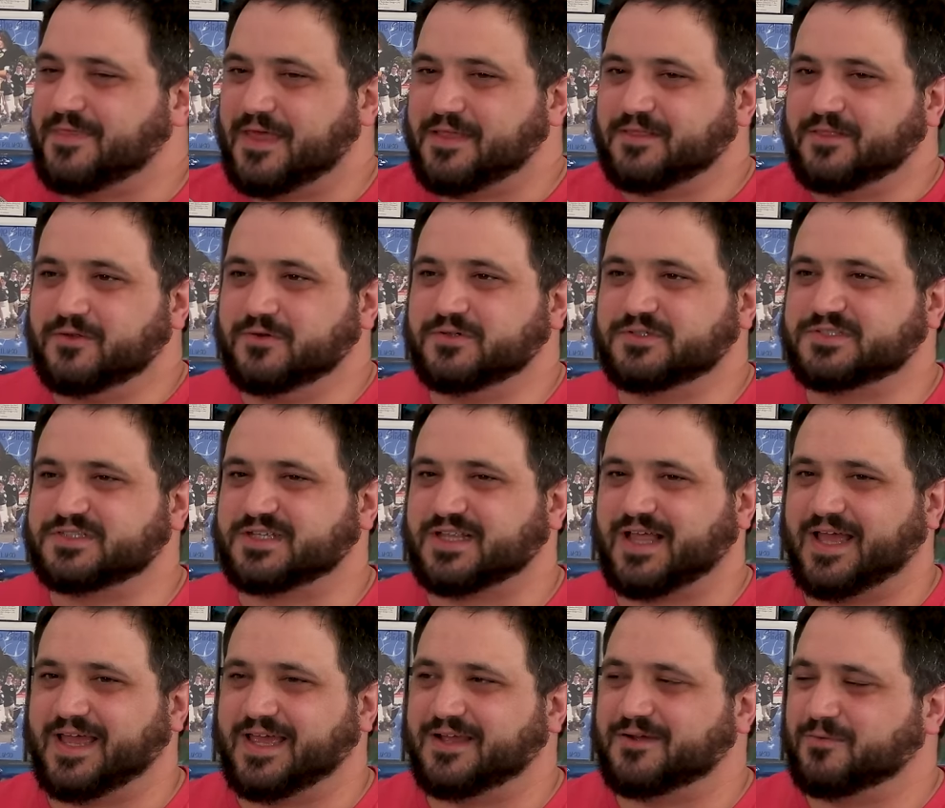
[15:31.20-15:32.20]
shows up again. And then Luke's
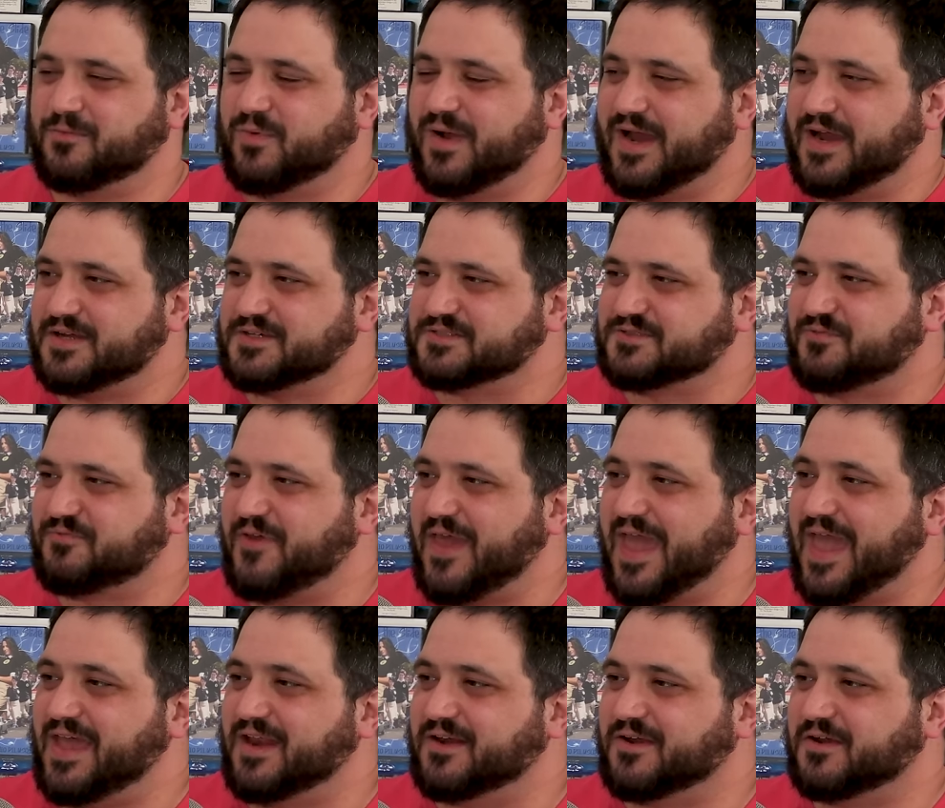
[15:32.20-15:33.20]
like, where's
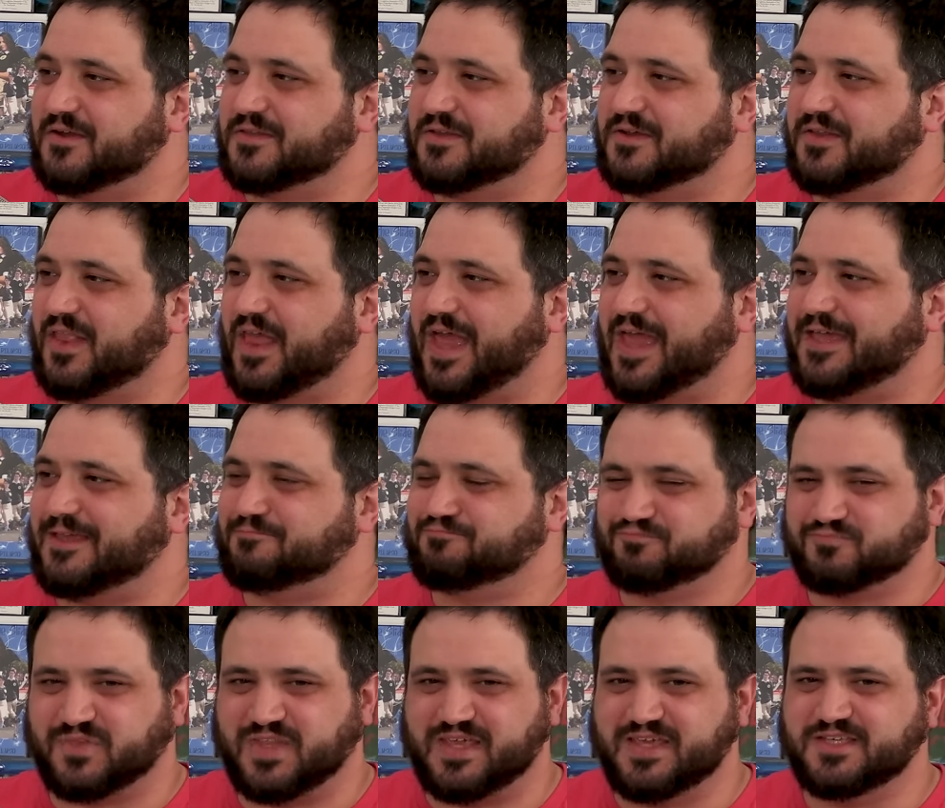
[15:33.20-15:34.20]
Vader? And they're like,
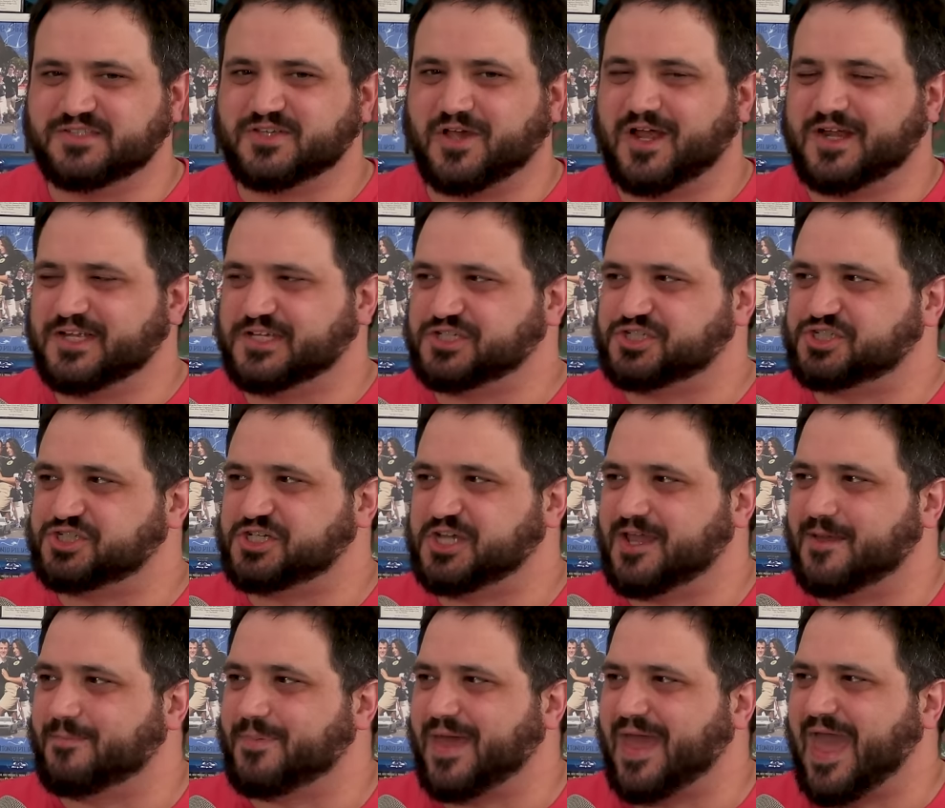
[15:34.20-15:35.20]
he's on his ship,